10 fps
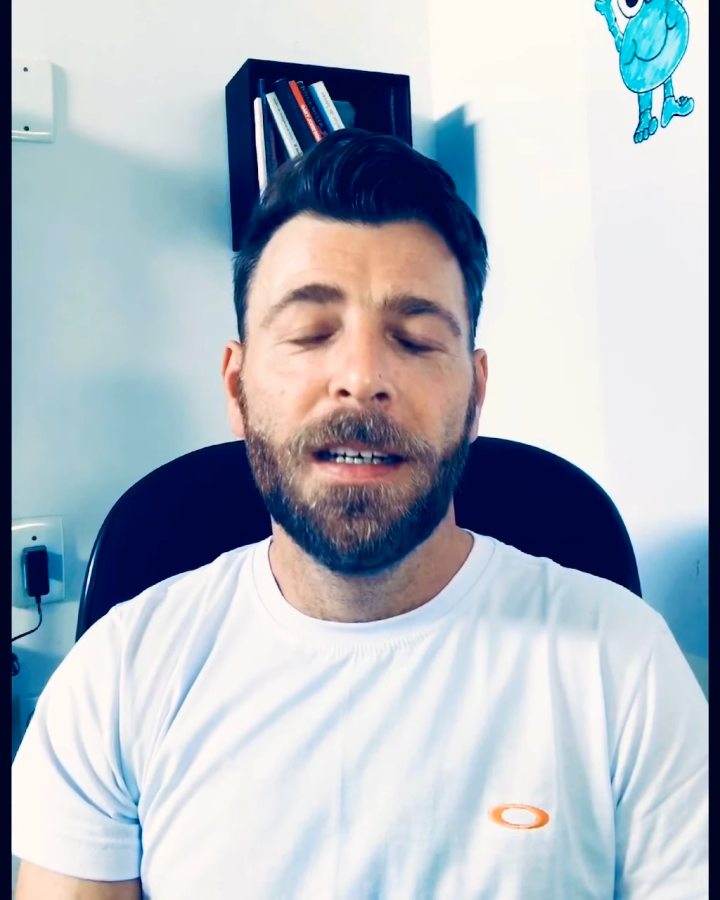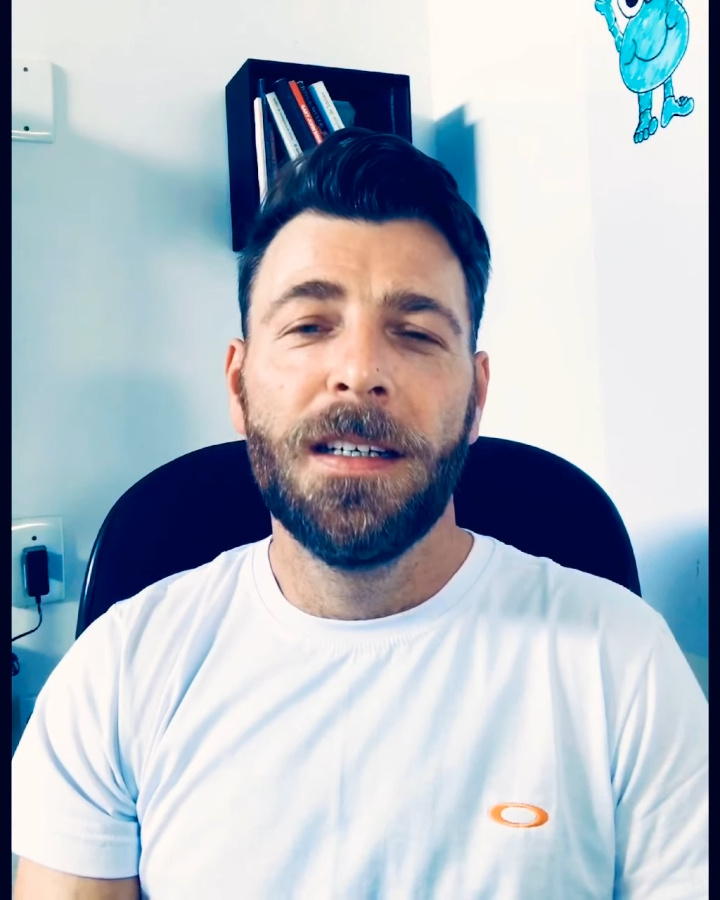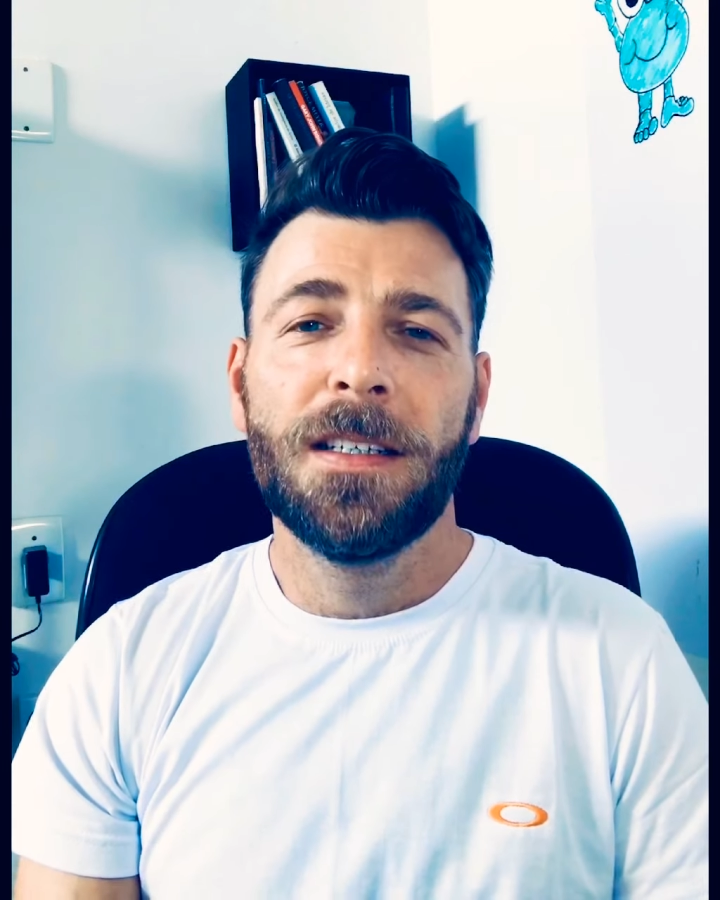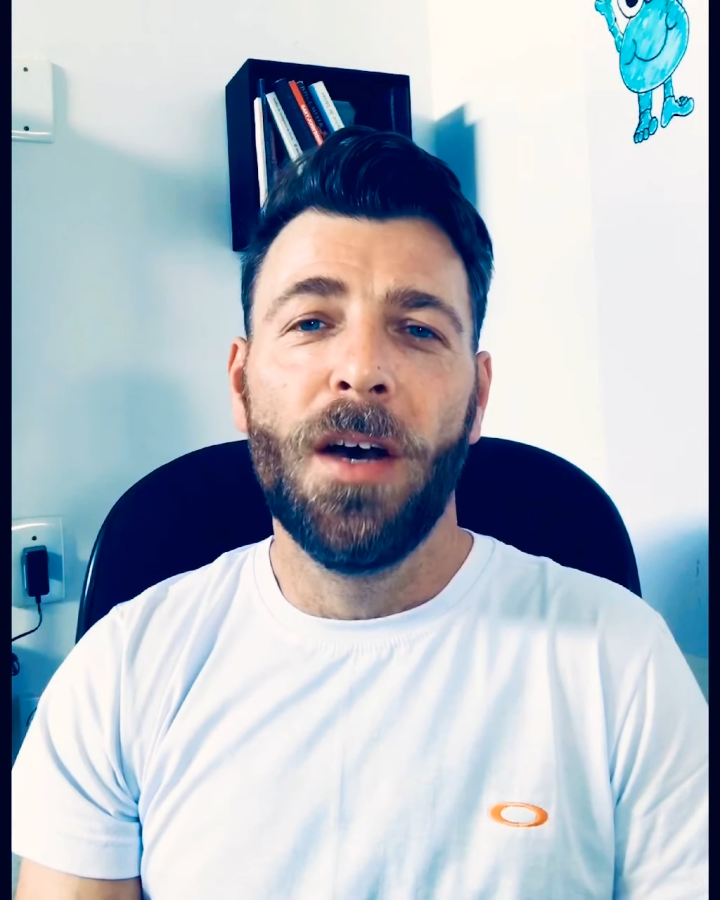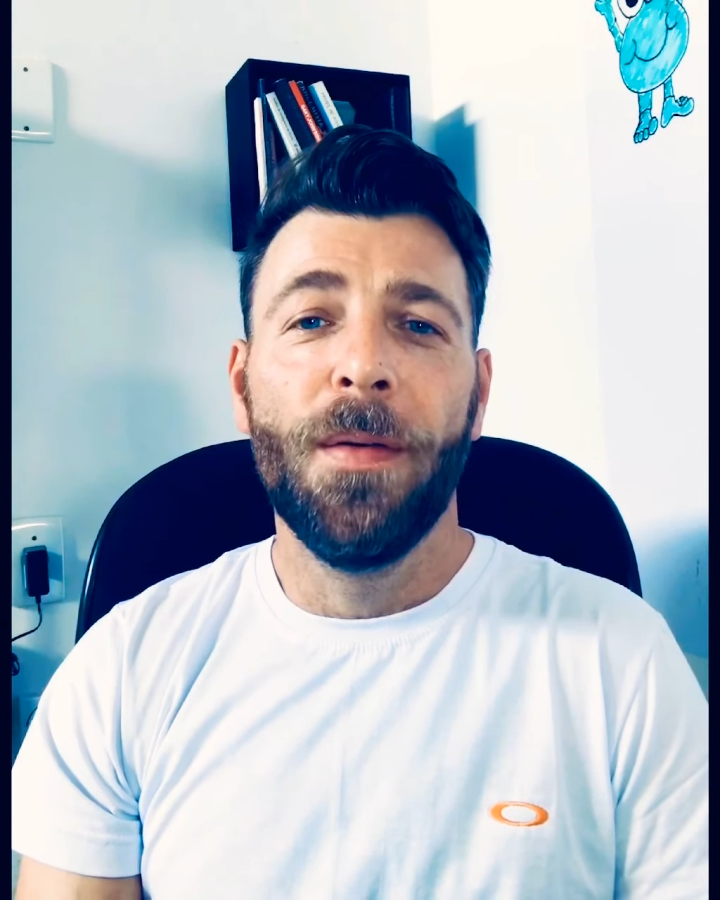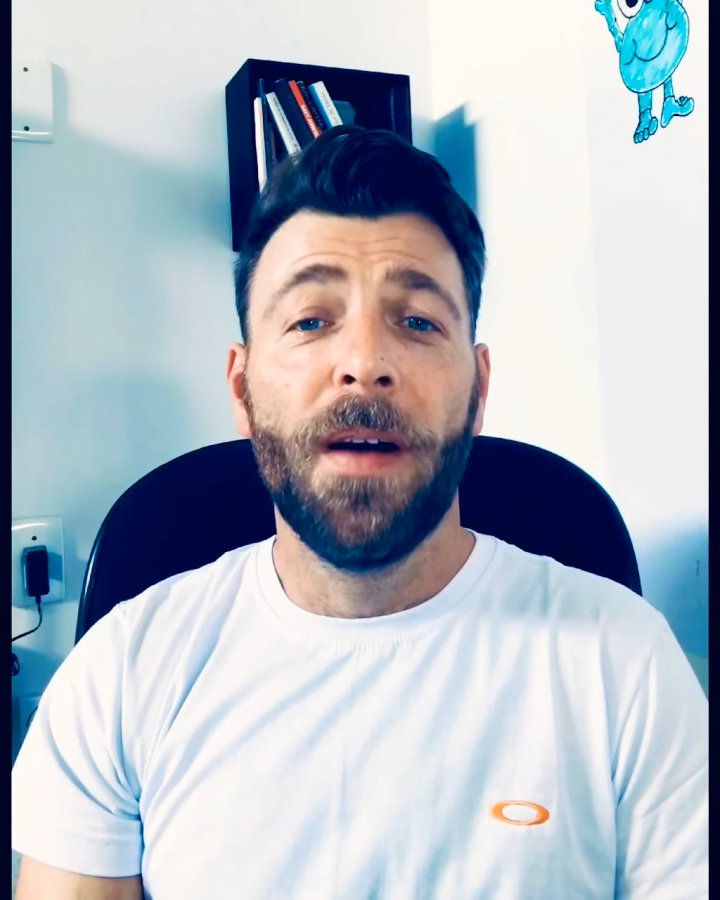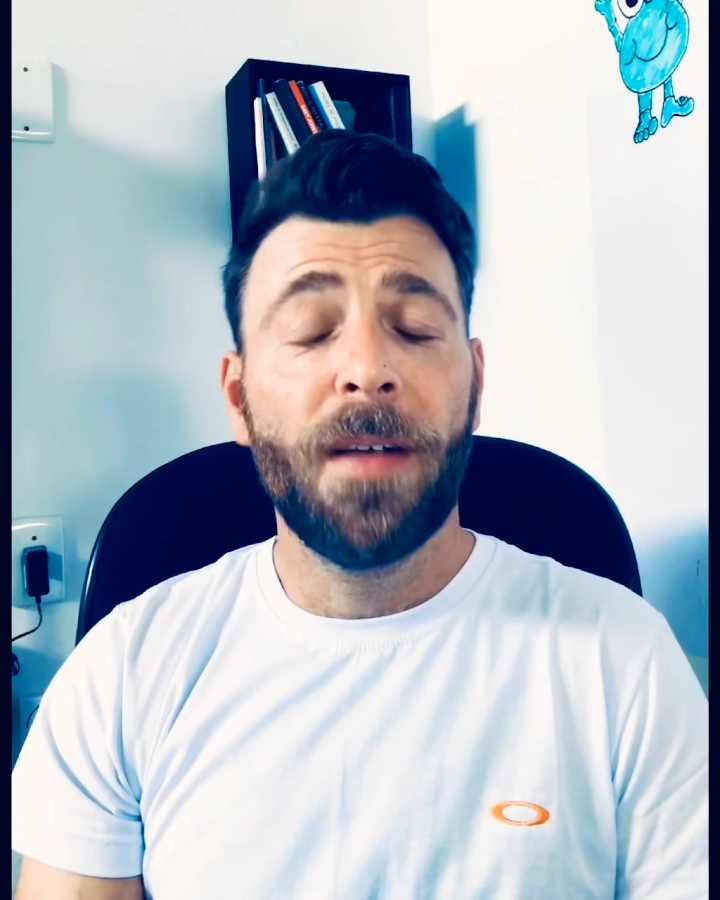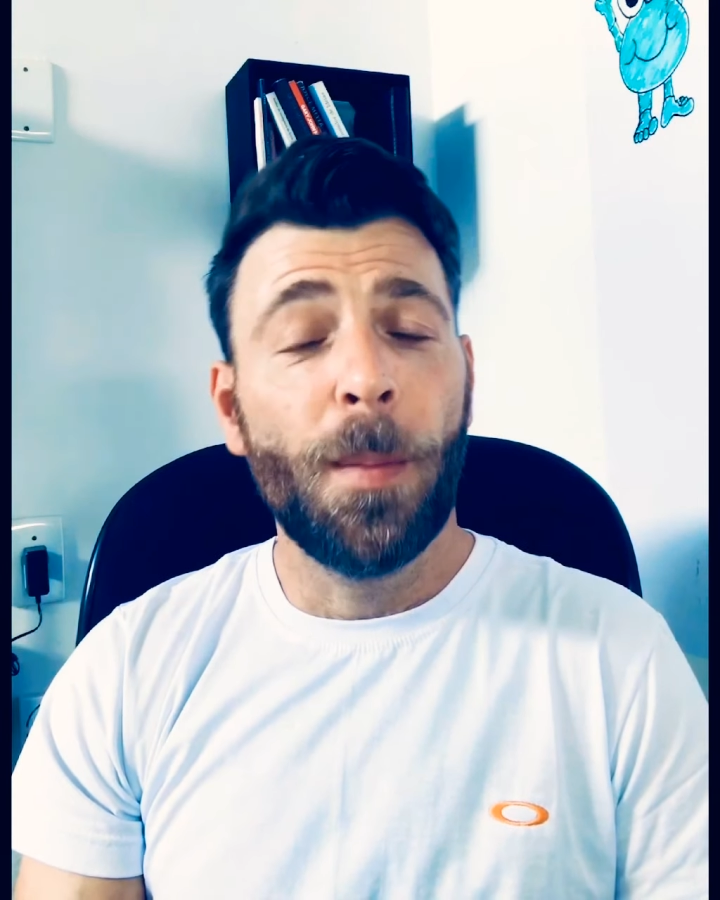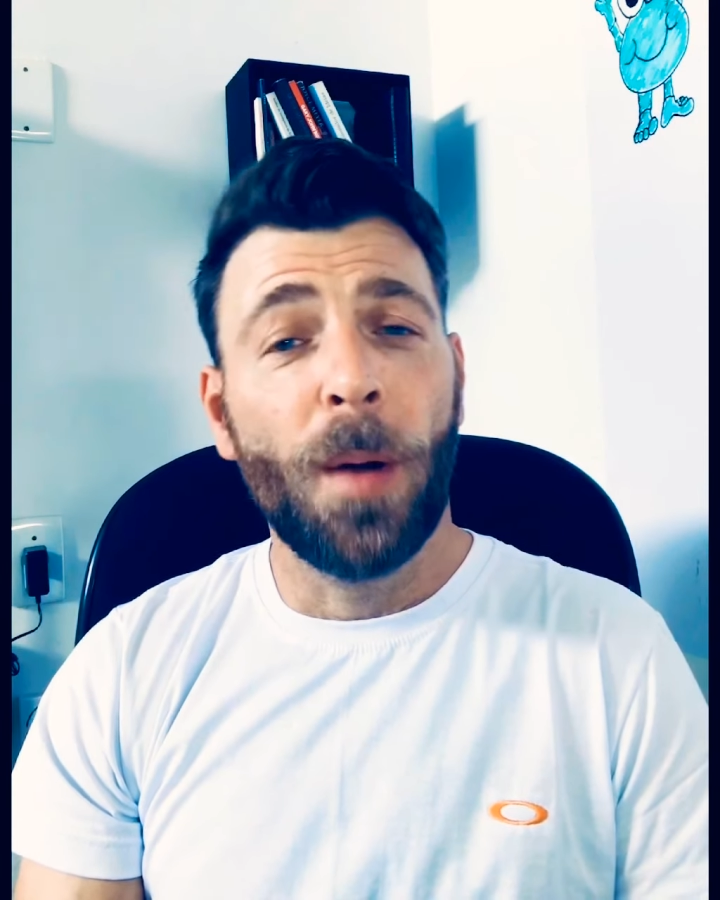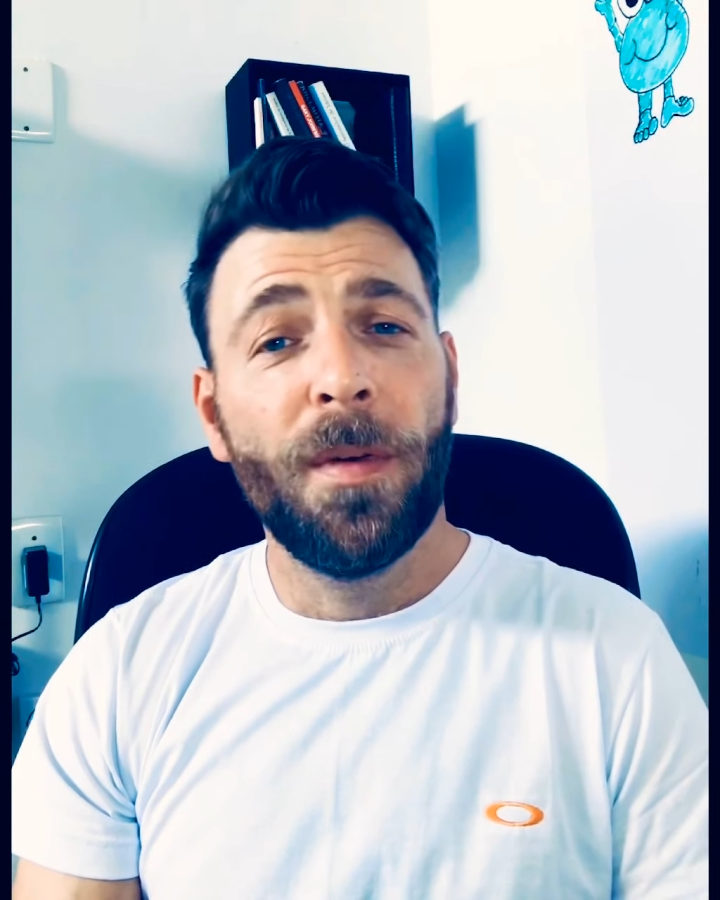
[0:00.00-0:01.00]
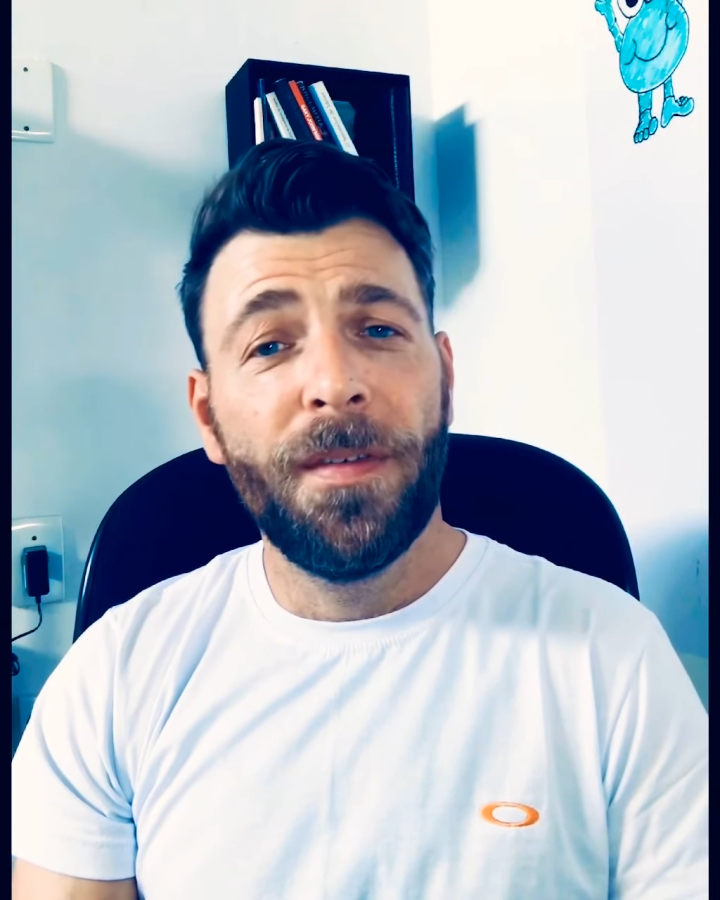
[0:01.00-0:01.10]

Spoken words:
So I've come up with